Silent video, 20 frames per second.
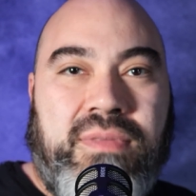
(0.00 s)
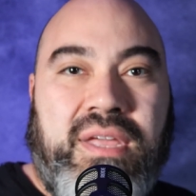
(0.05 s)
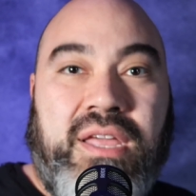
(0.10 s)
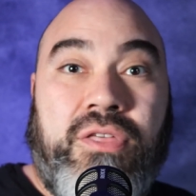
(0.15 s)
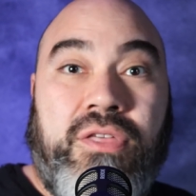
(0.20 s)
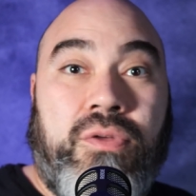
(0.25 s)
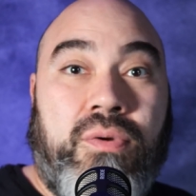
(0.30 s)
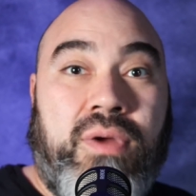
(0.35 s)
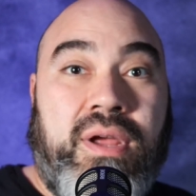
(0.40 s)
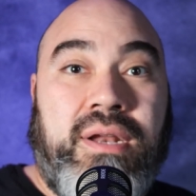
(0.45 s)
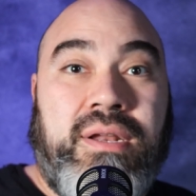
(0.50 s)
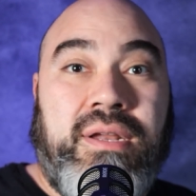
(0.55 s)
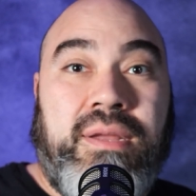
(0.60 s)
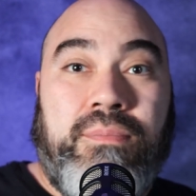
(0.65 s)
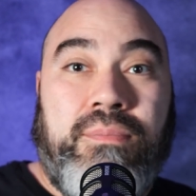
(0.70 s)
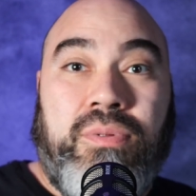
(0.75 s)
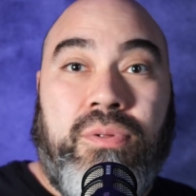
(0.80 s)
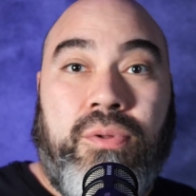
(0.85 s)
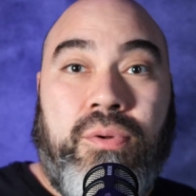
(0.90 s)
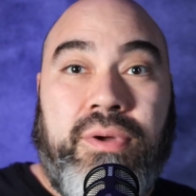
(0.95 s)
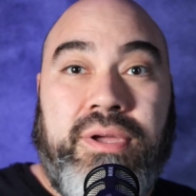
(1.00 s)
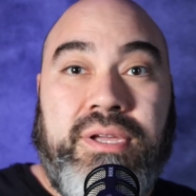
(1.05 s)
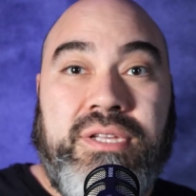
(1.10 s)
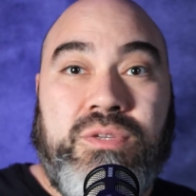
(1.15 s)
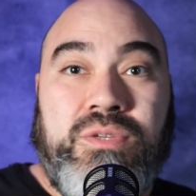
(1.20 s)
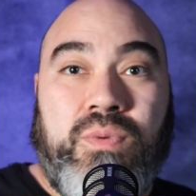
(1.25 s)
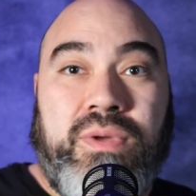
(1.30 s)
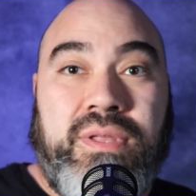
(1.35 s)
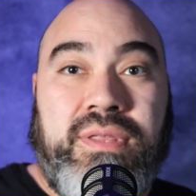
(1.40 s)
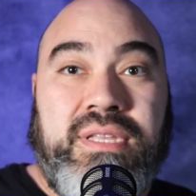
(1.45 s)
They threatened
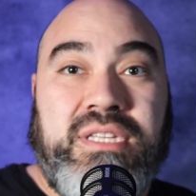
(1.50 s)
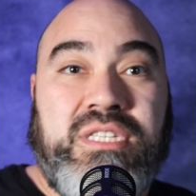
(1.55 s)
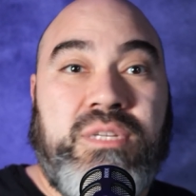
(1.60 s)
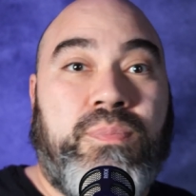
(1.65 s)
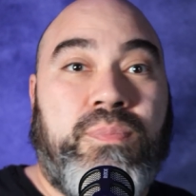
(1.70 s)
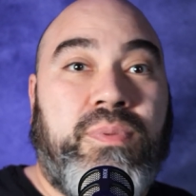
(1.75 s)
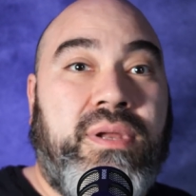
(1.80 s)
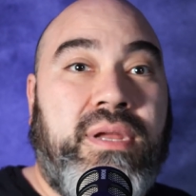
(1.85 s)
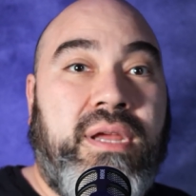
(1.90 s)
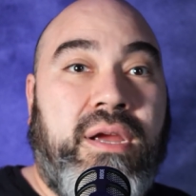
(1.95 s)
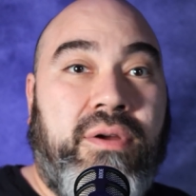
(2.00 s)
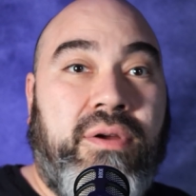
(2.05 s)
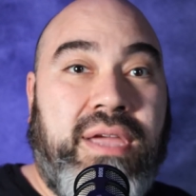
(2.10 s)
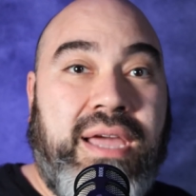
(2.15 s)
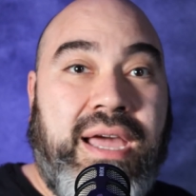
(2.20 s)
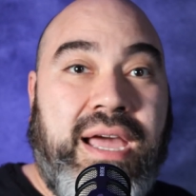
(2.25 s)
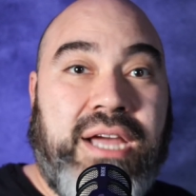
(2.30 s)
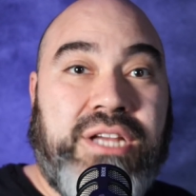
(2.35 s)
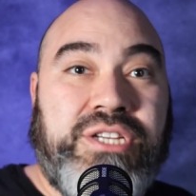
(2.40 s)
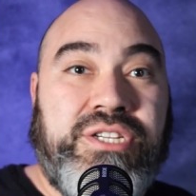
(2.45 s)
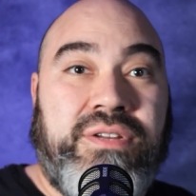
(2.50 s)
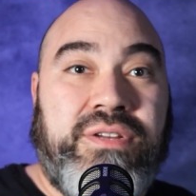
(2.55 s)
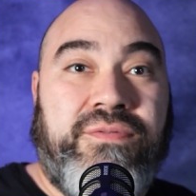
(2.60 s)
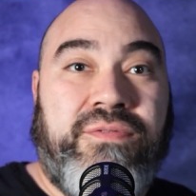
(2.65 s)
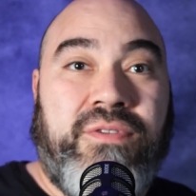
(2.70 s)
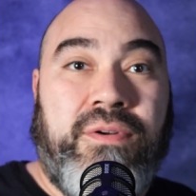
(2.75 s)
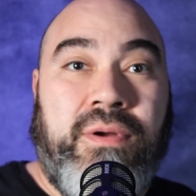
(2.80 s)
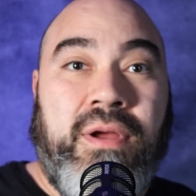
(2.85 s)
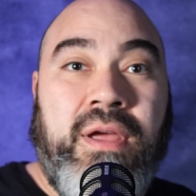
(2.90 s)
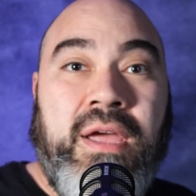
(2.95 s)
employees with disciplinary action
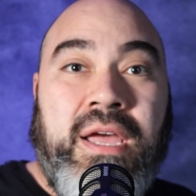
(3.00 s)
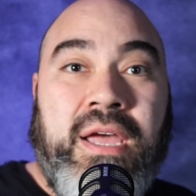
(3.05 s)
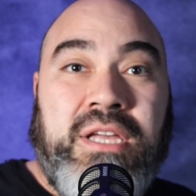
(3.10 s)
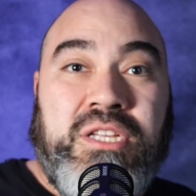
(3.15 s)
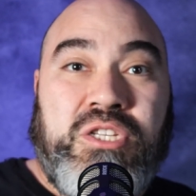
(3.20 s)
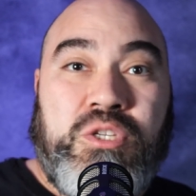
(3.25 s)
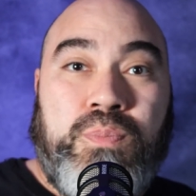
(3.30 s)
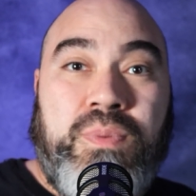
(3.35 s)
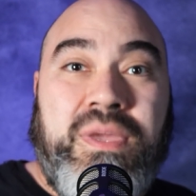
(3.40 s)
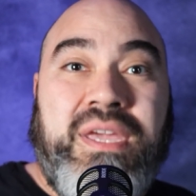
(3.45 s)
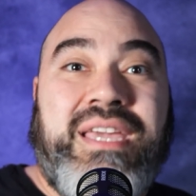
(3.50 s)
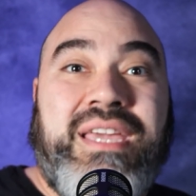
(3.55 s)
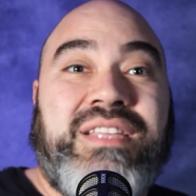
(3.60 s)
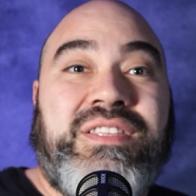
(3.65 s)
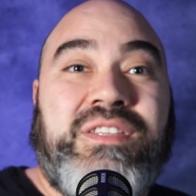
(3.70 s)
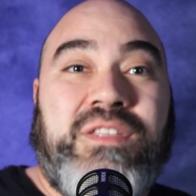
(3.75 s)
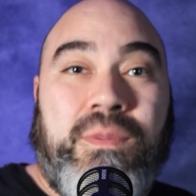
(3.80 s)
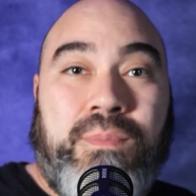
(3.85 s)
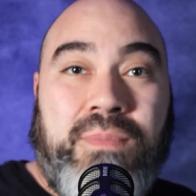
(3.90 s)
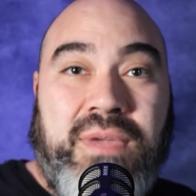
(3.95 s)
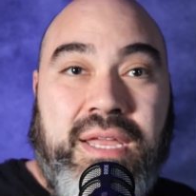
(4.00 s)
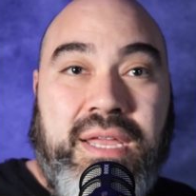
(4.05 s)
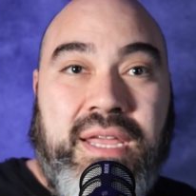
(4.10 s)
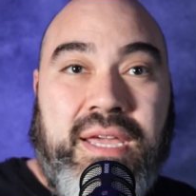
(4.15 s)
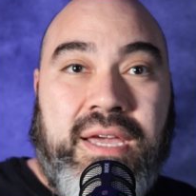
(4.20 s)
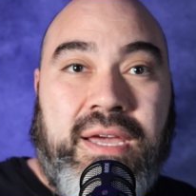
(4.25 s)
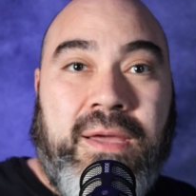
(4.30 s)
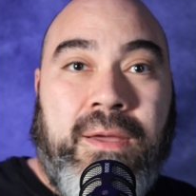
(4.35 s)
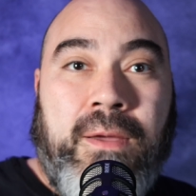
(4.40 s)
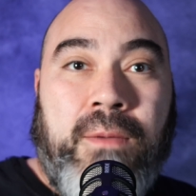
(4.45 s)
for speaking to the
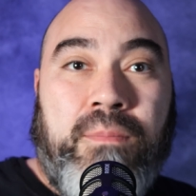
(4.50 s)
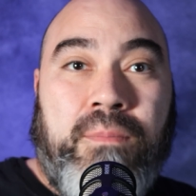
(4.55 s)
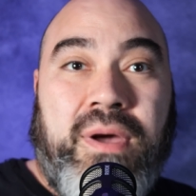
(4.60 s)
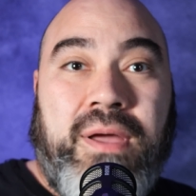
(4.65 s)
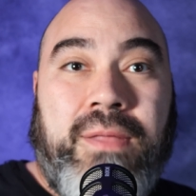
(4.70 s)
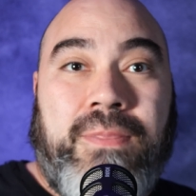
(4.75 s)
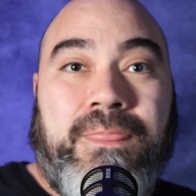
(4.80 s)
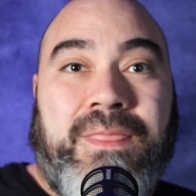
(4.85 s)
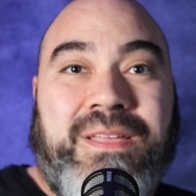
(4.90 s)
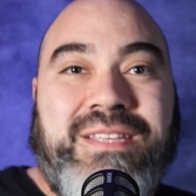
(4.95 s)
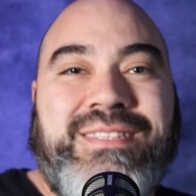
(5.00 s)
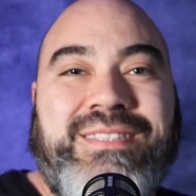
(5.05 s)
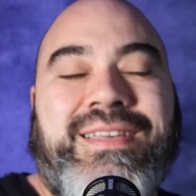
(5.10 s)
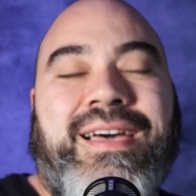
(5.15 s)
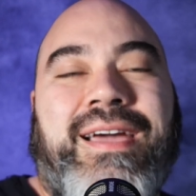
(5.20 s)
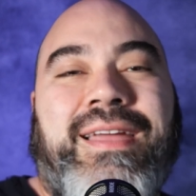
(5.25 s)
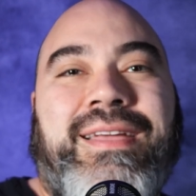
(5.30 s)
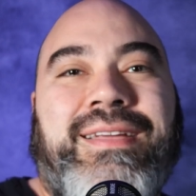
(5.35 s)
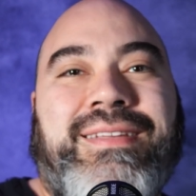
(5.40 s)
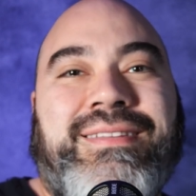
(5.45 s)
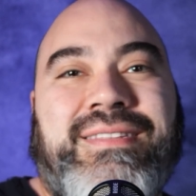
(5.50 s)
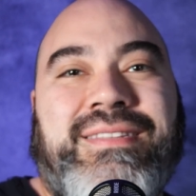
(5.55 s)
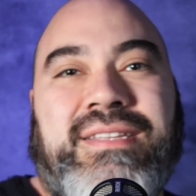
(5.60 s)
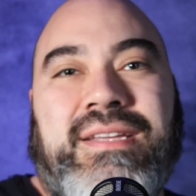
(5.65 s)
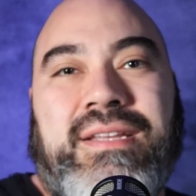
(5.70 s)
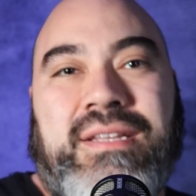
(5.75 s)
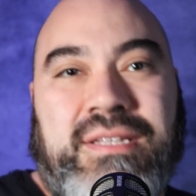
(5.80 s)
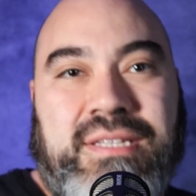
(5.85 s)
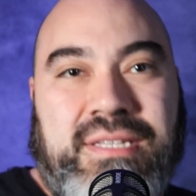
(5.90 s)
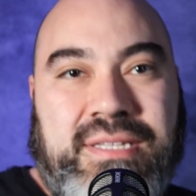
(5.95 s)
media, but the sightings
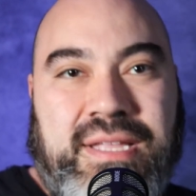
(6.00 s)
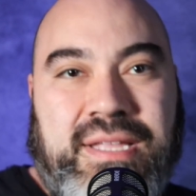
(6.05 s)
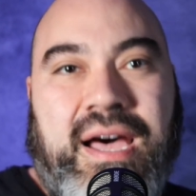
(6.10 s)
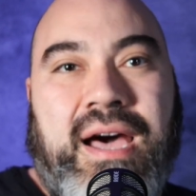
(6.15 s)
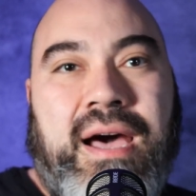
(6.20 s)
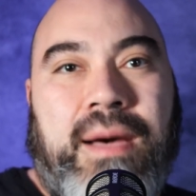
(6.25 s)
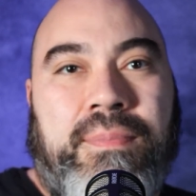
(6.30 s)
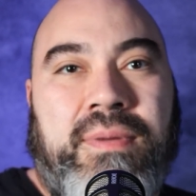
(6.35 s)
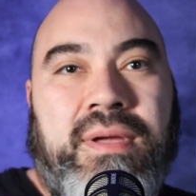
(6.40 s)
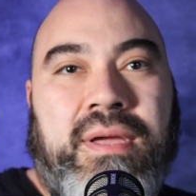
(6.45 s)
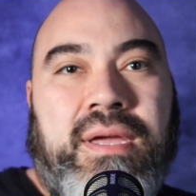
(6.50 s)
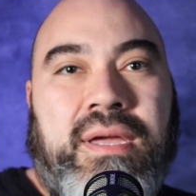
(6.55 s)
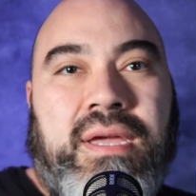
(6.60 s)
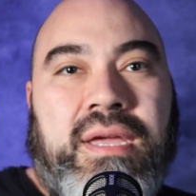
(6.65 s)
didn't stop.